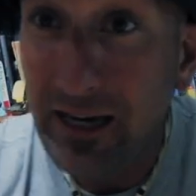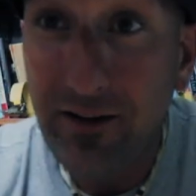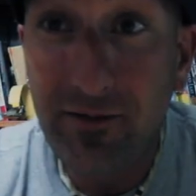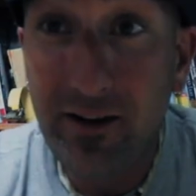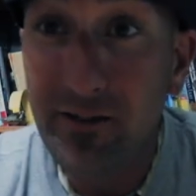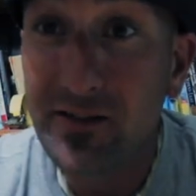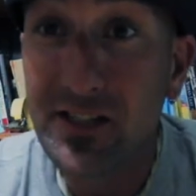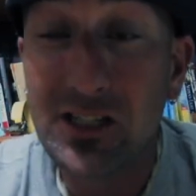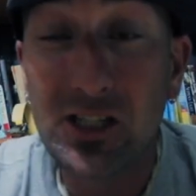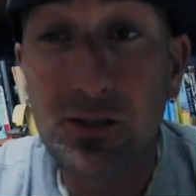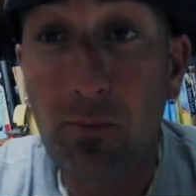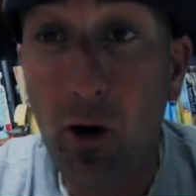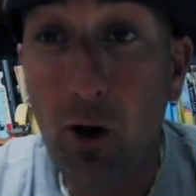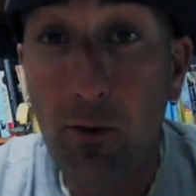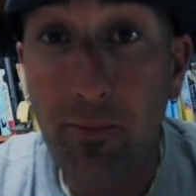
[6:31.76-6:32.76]
even if it's a
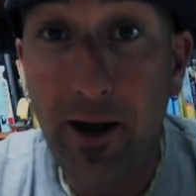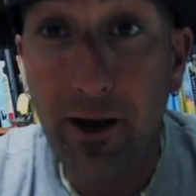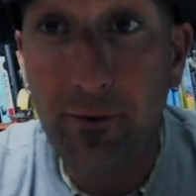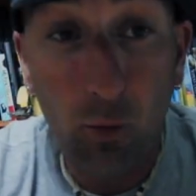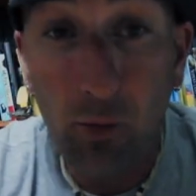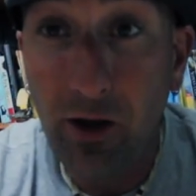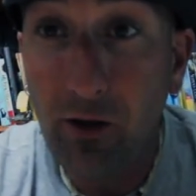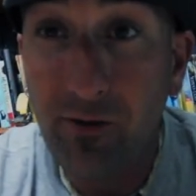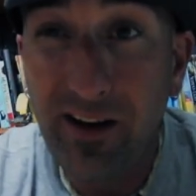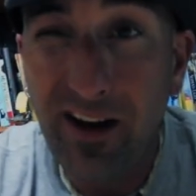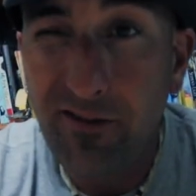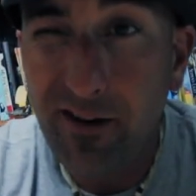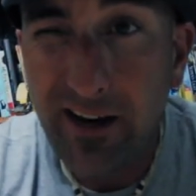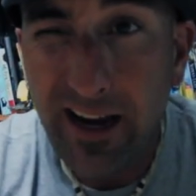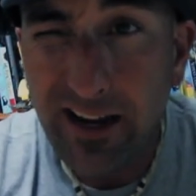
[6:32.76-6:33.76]
small amount, we'll
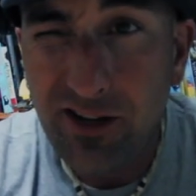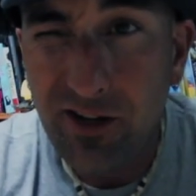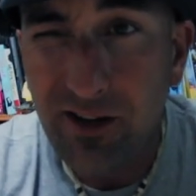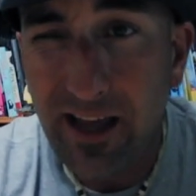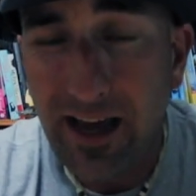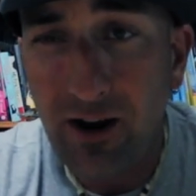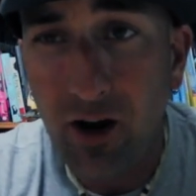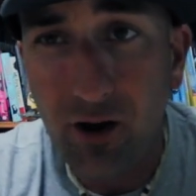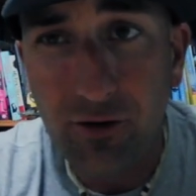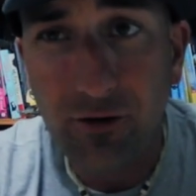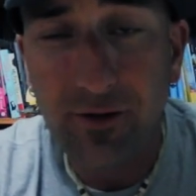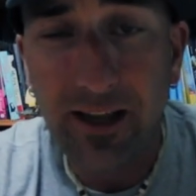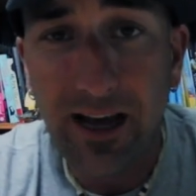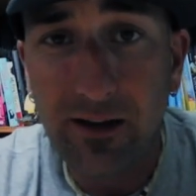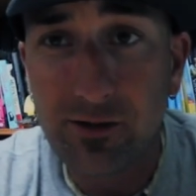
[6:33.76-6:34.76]
never get to that
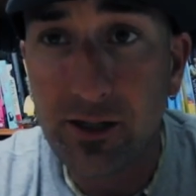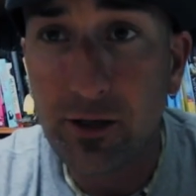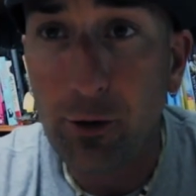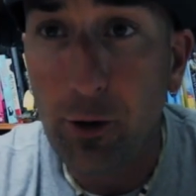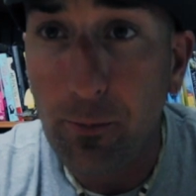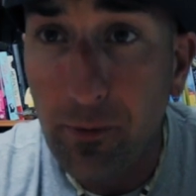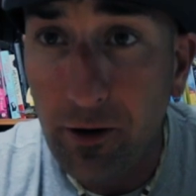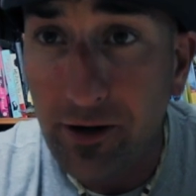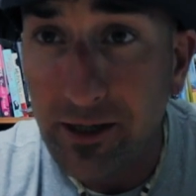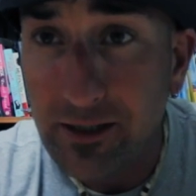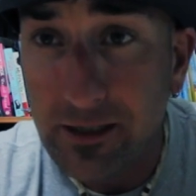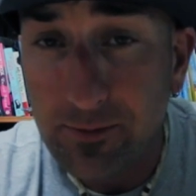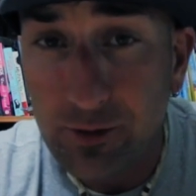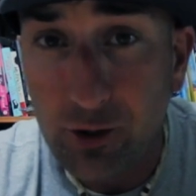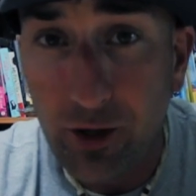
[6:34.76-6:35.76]
100,000 or a million
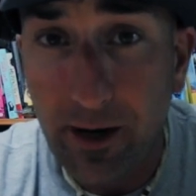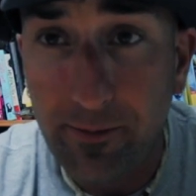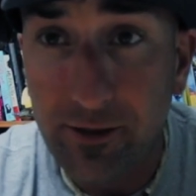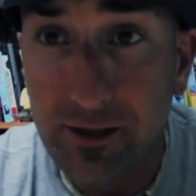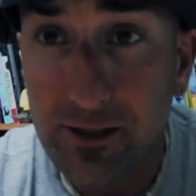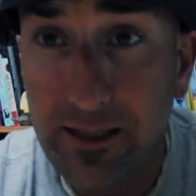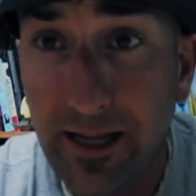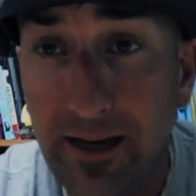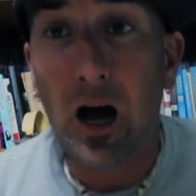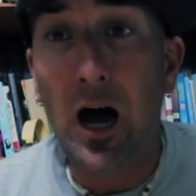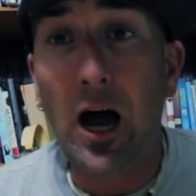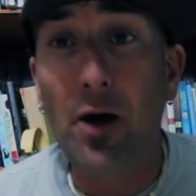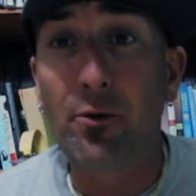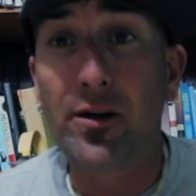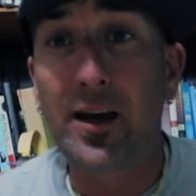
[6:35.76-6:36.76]
subscribers that
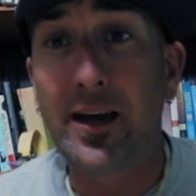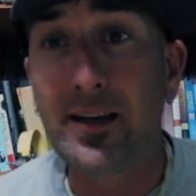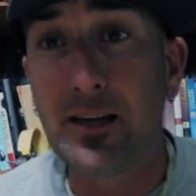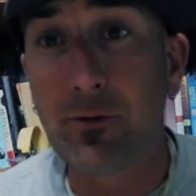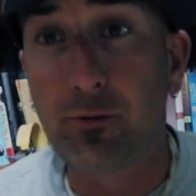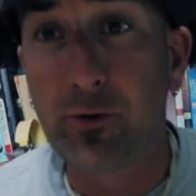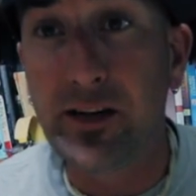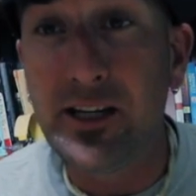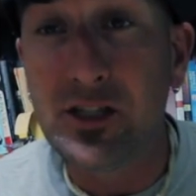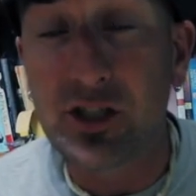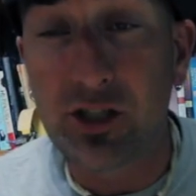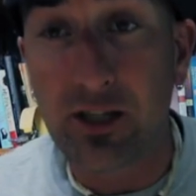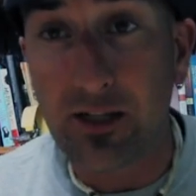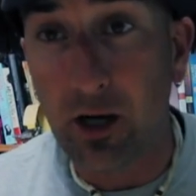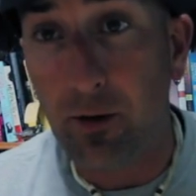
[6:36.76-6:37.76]
I would like to
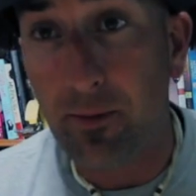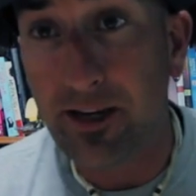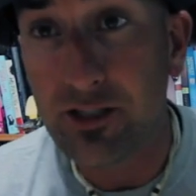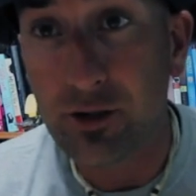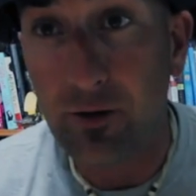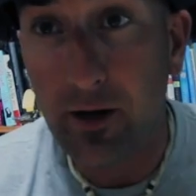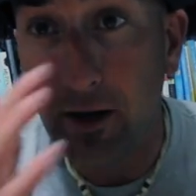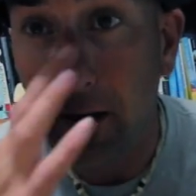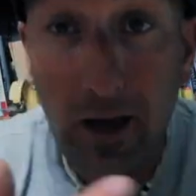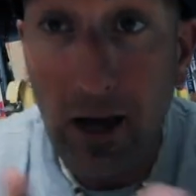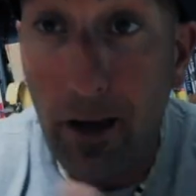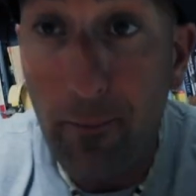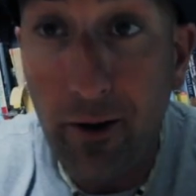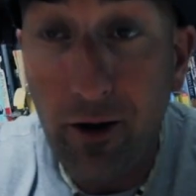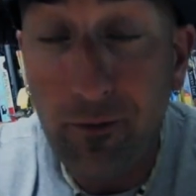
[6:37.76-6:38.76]
reach to tell my story
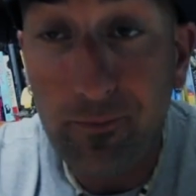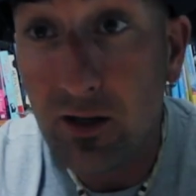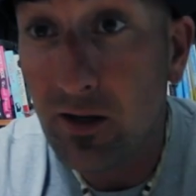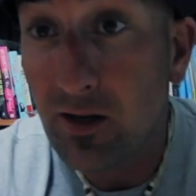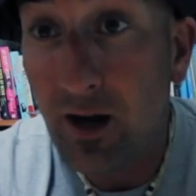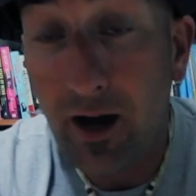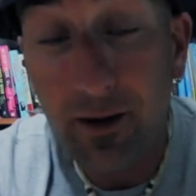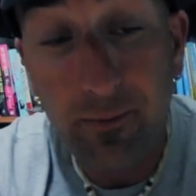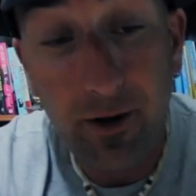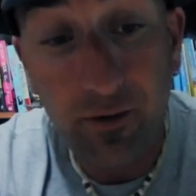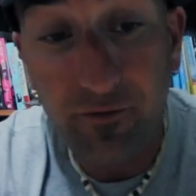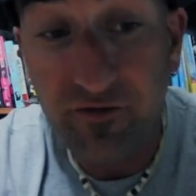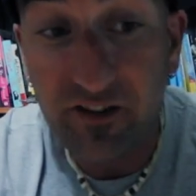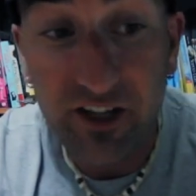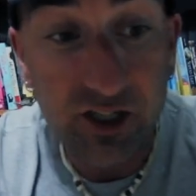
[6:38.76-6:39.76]
about, not
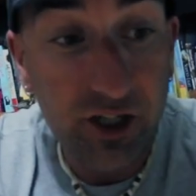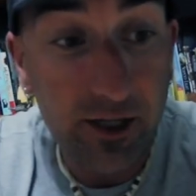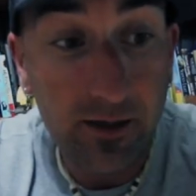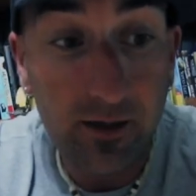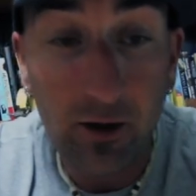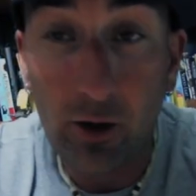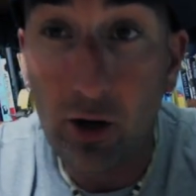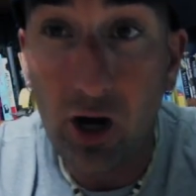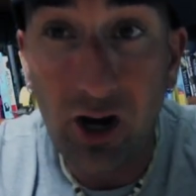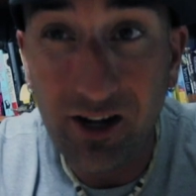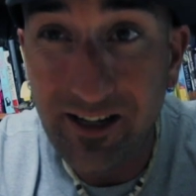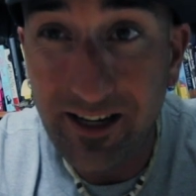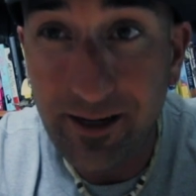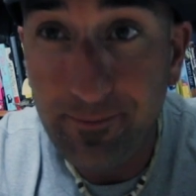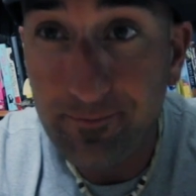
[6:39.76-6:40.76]
about fishing or
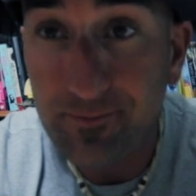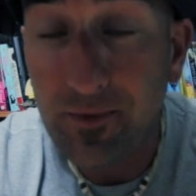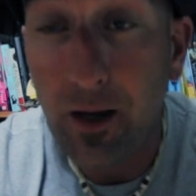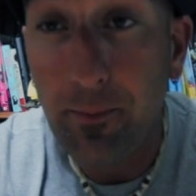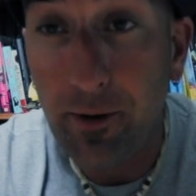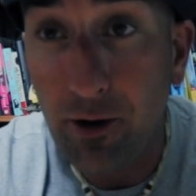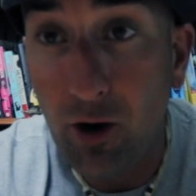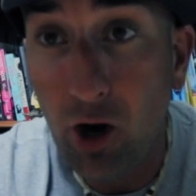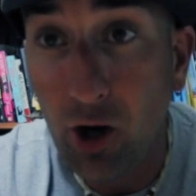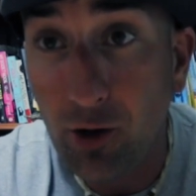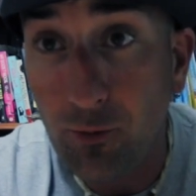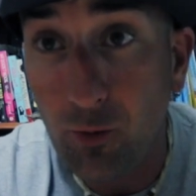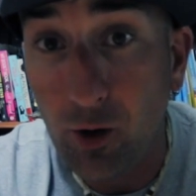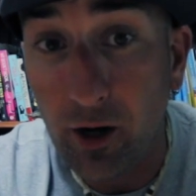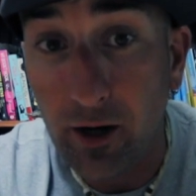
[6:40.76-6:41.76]
hunting, about
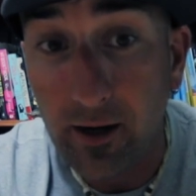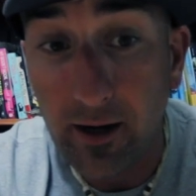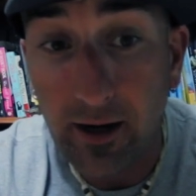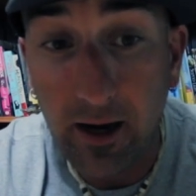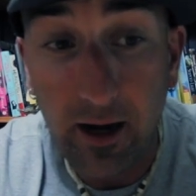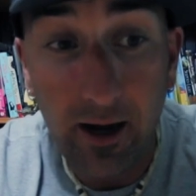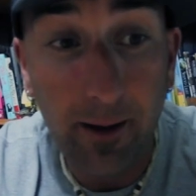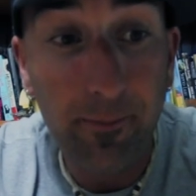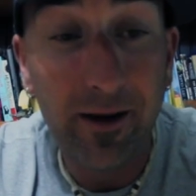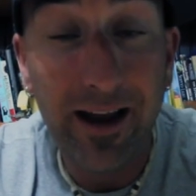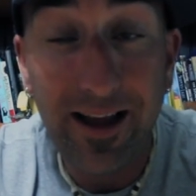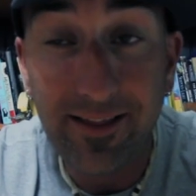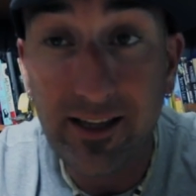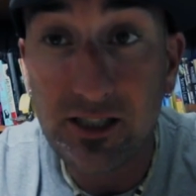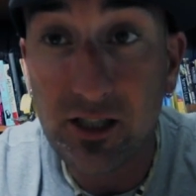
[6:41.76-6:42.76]
hard work I've been
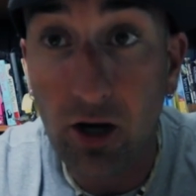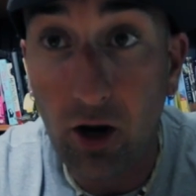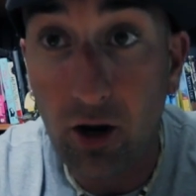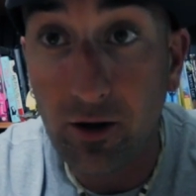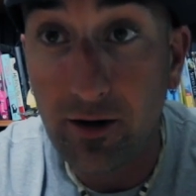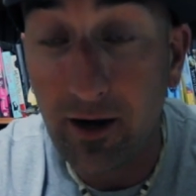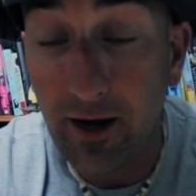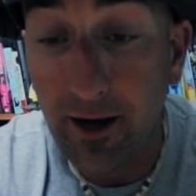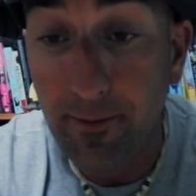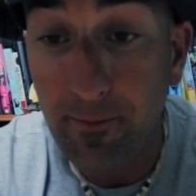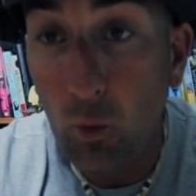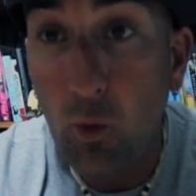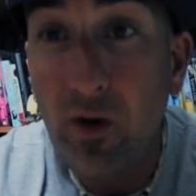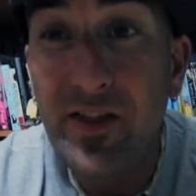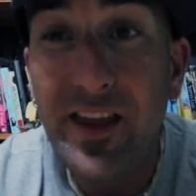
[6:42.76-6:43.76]
at this a long
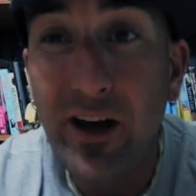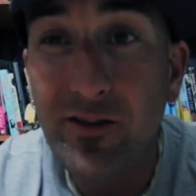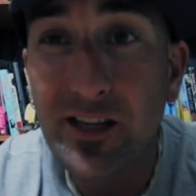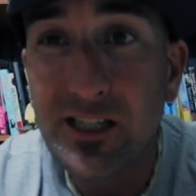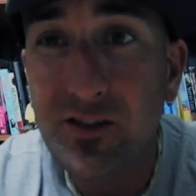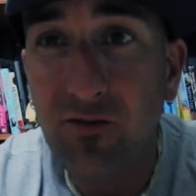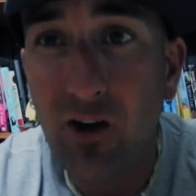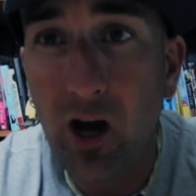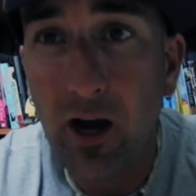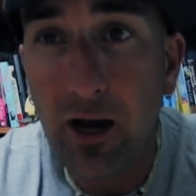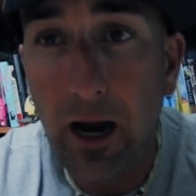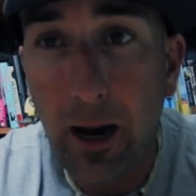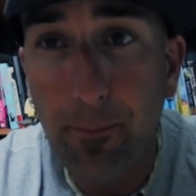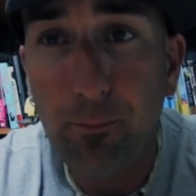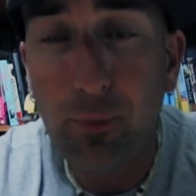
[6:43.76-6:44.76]
time. Without this
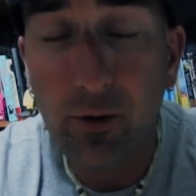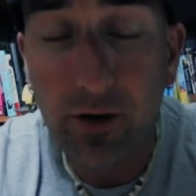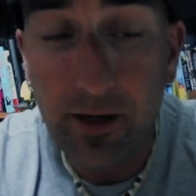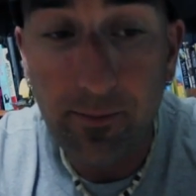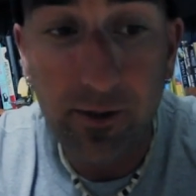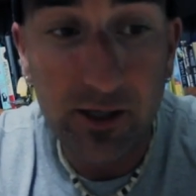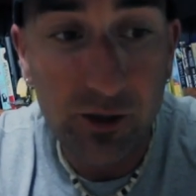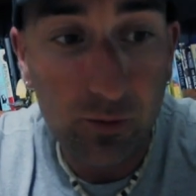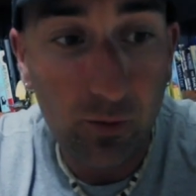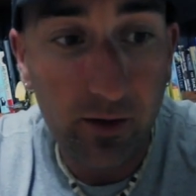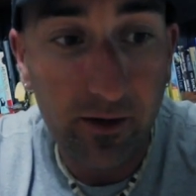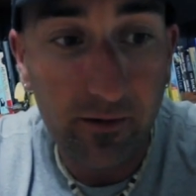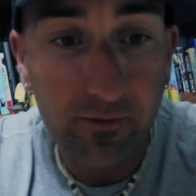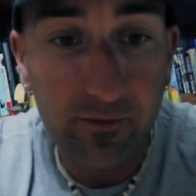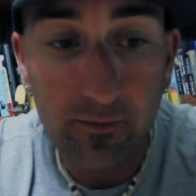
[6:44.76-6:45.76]
vlog, I pretty much
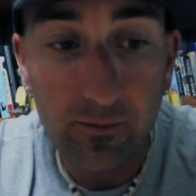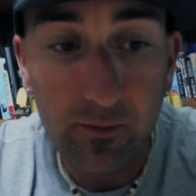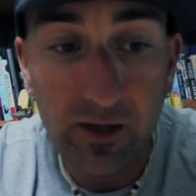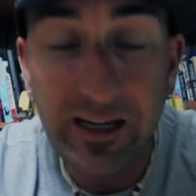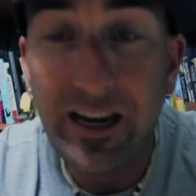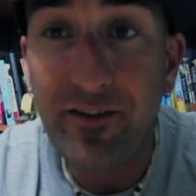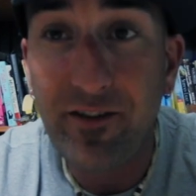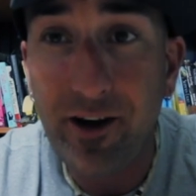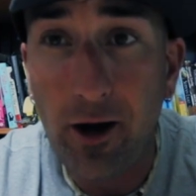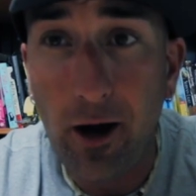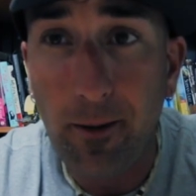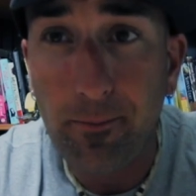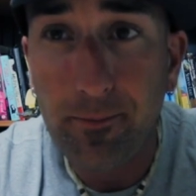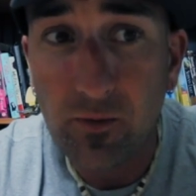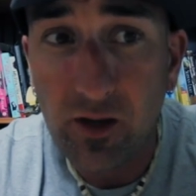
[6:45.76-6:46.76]
would have given up.